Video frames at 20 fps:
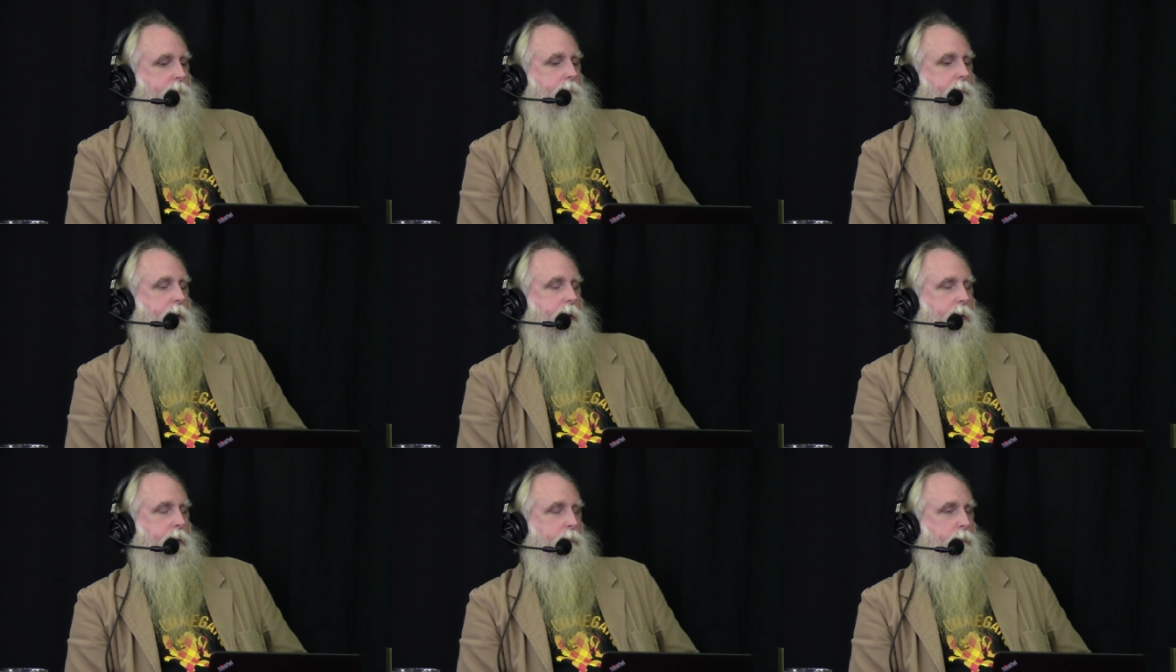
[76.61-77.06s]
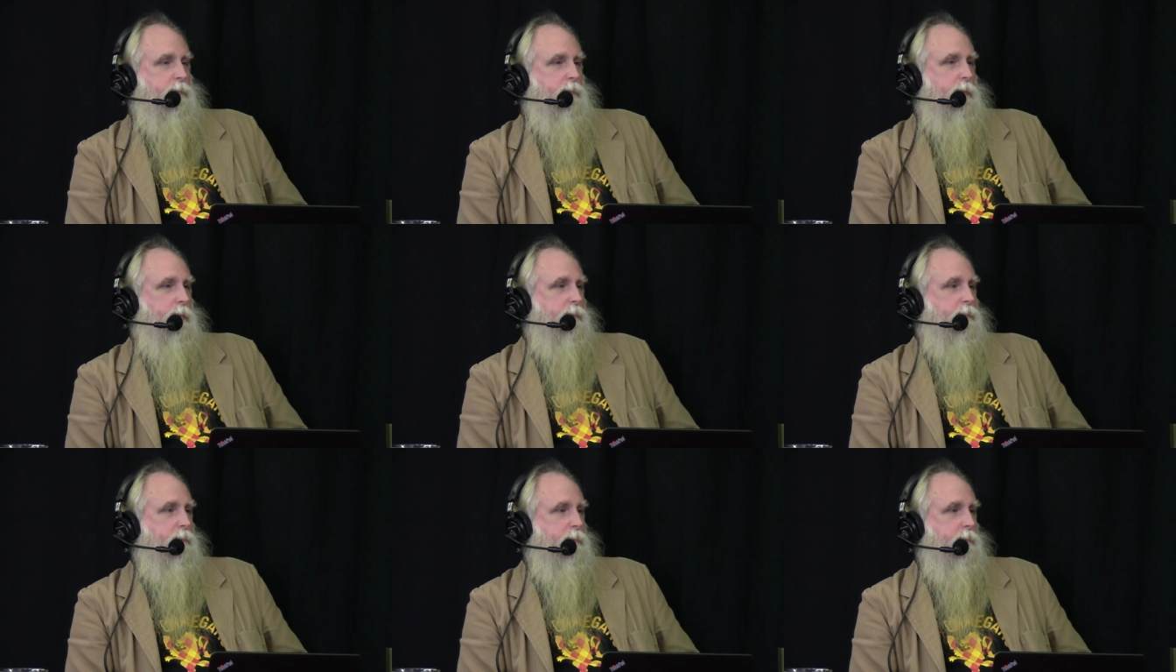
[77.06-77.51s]
And there was
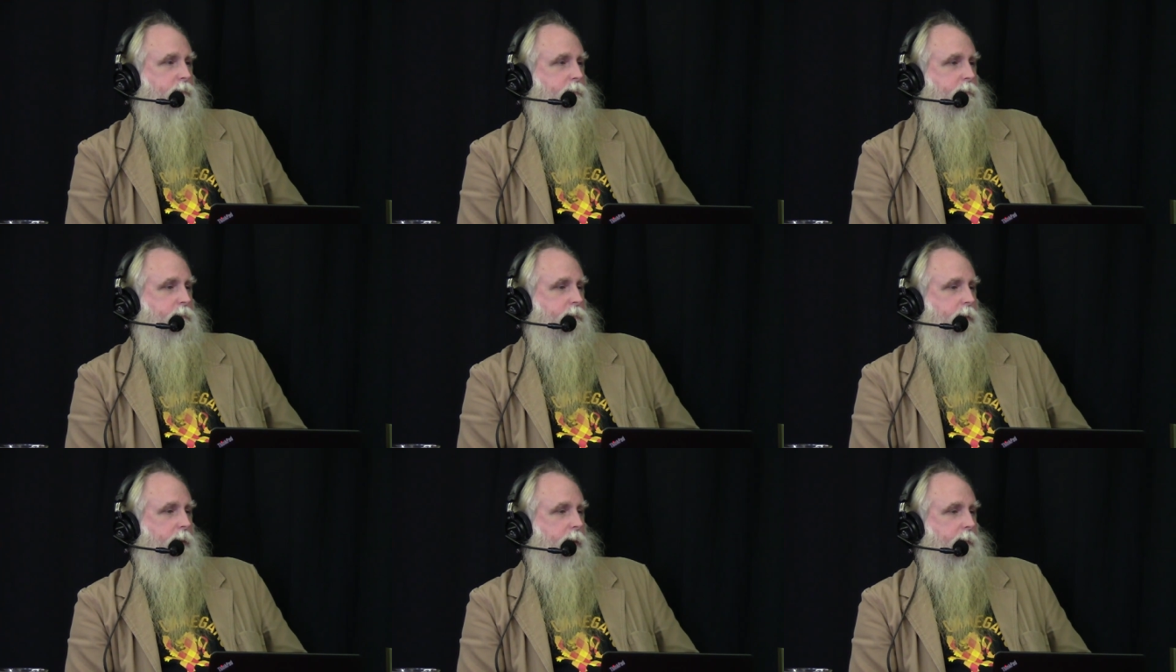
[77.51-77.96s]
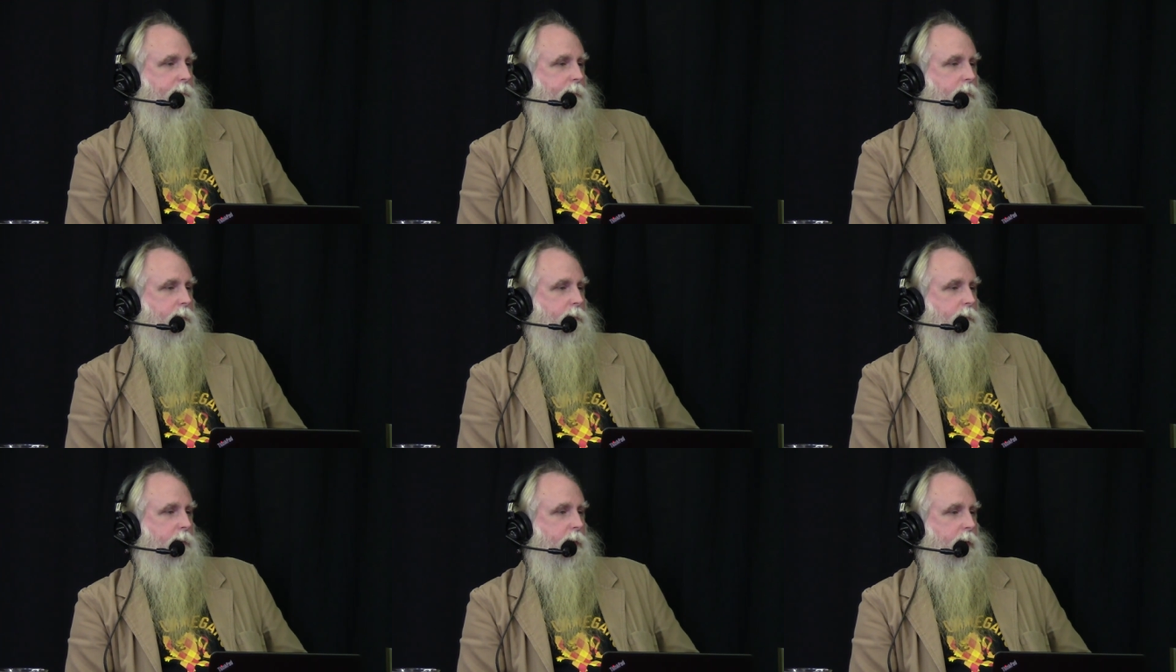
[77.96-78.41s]
all sorts of stuff,
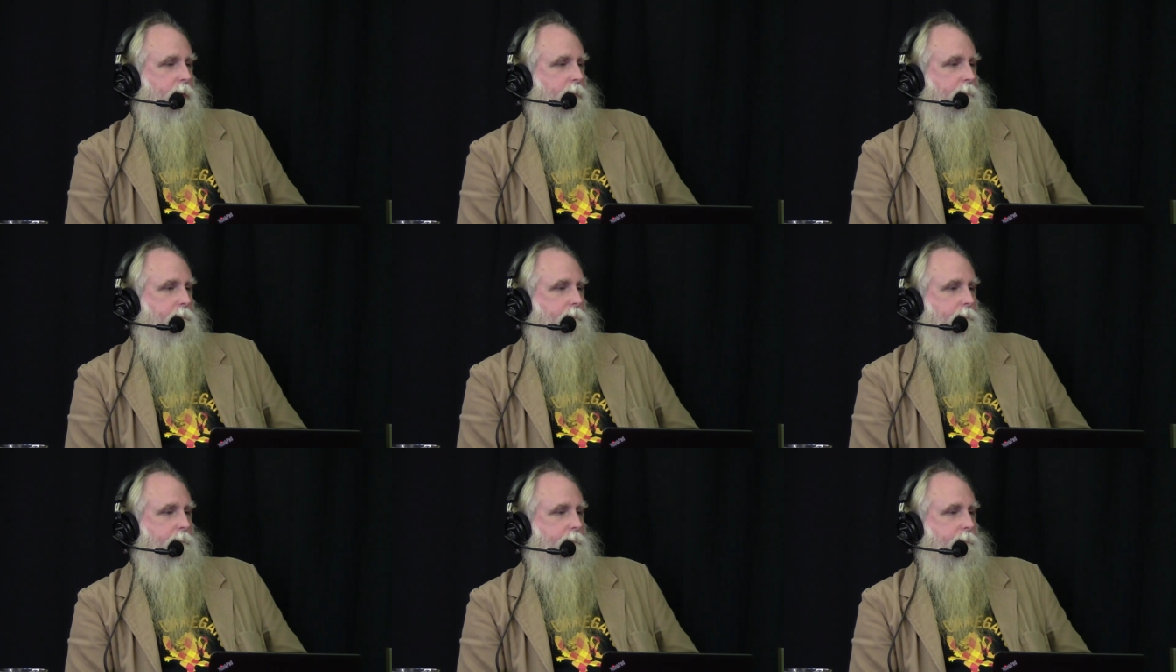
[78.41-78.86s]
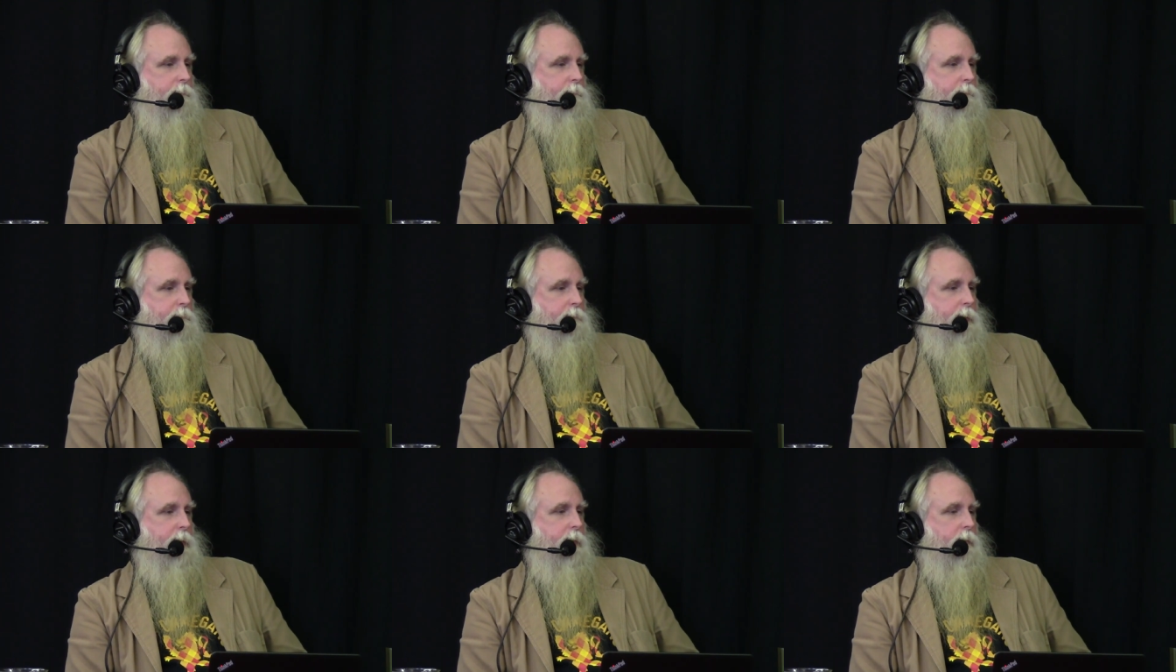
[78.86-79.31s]
including a
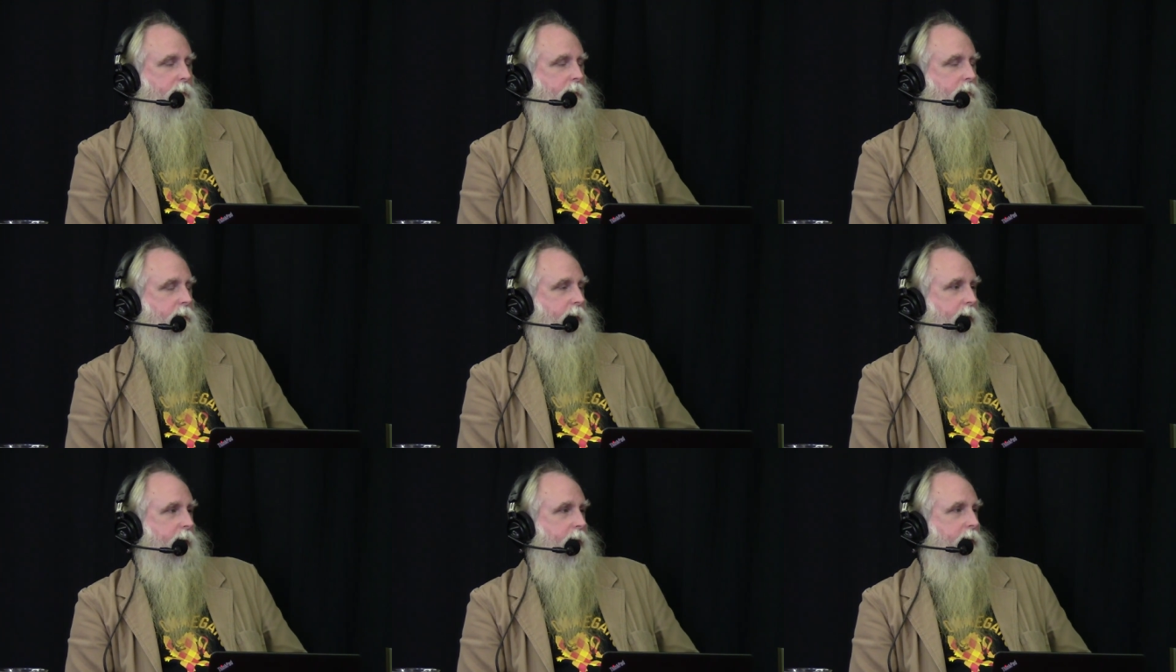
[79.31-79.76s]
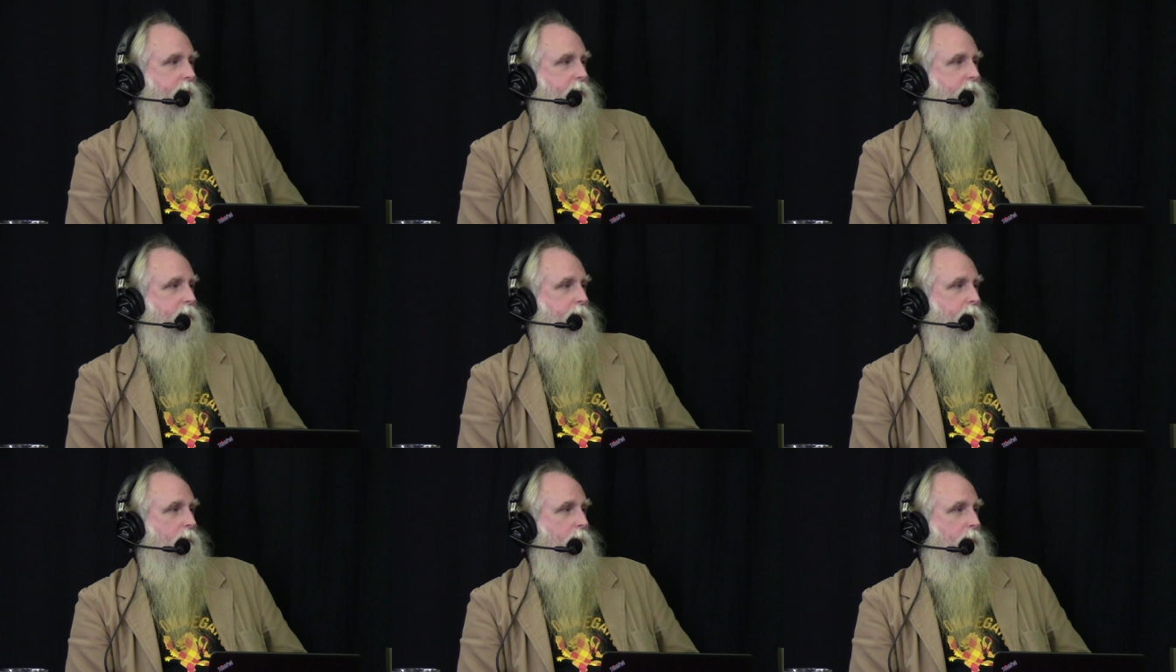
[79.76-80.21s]
big honk and
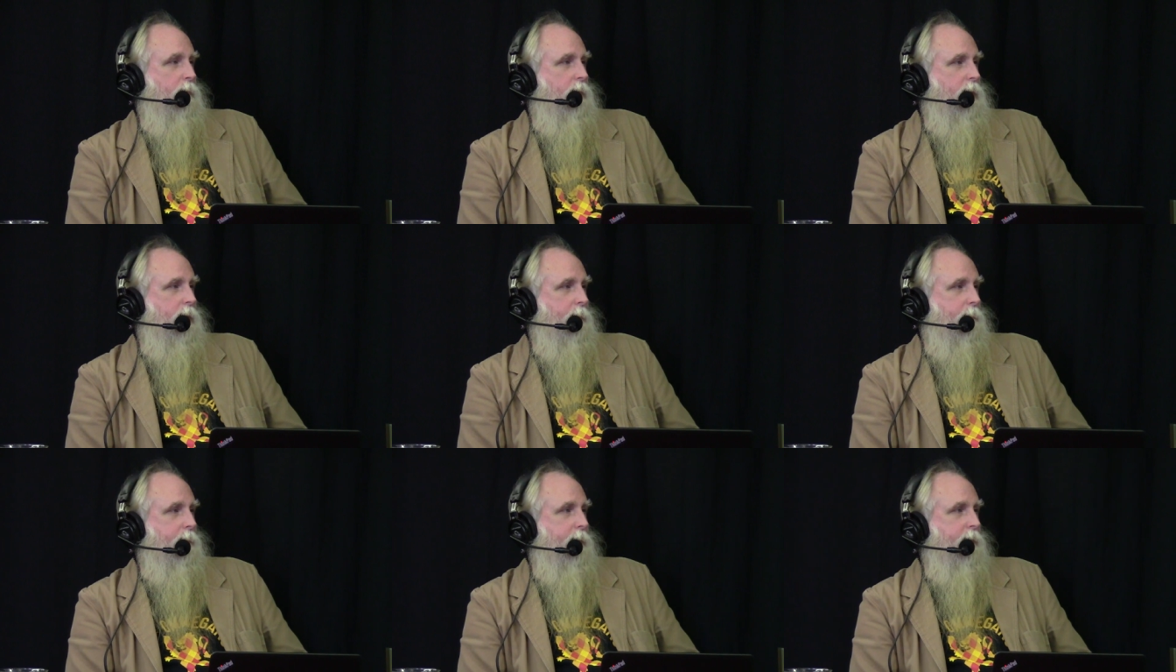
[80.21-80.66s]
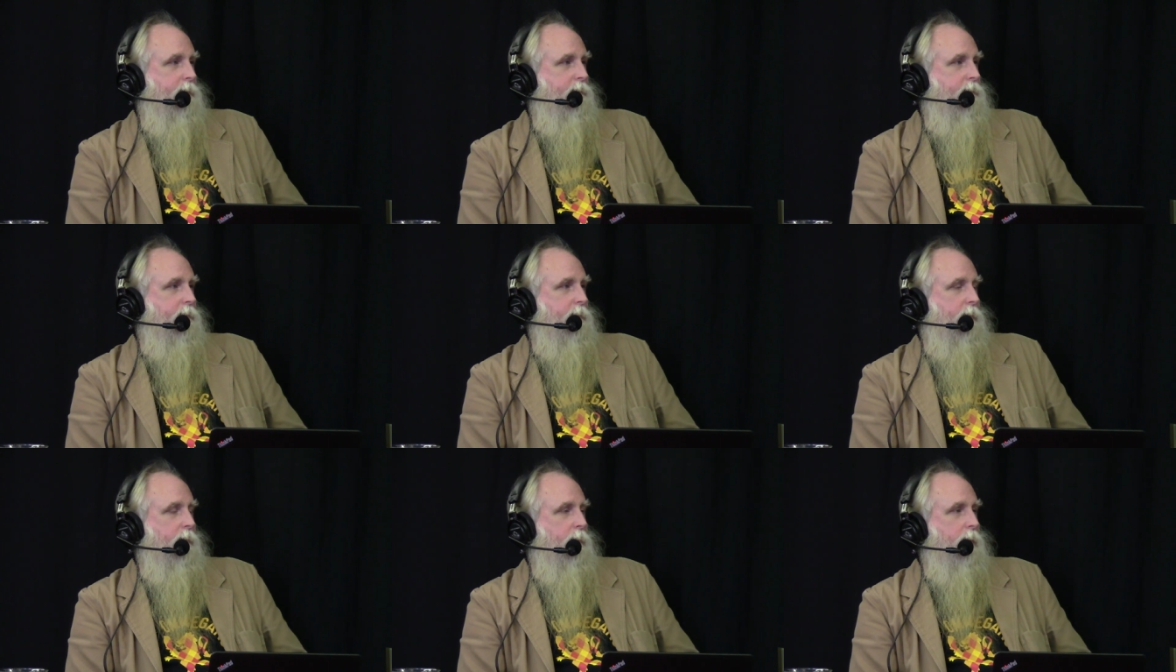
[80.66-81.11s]
IE roll up
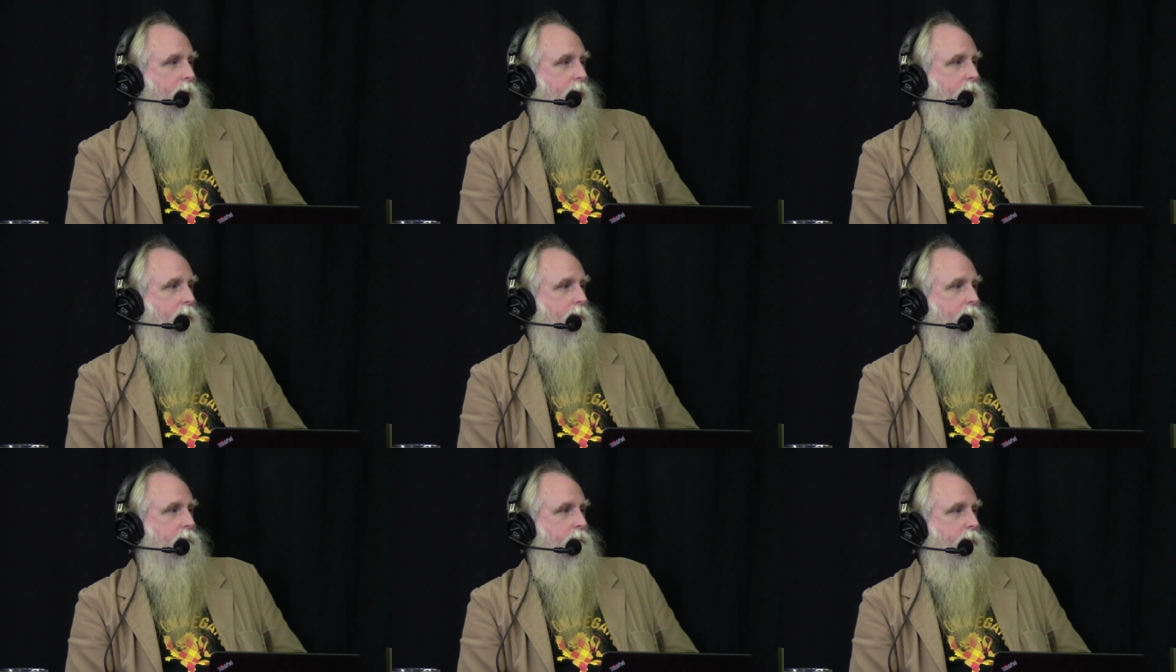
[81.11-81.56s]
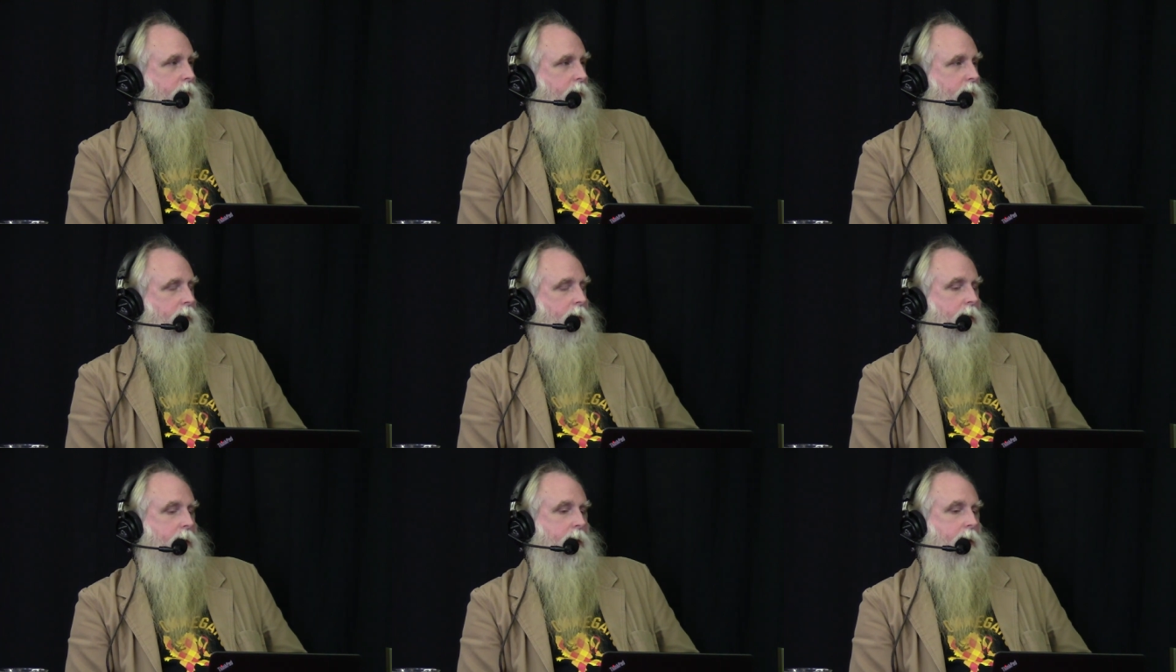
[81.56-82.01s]
as always, and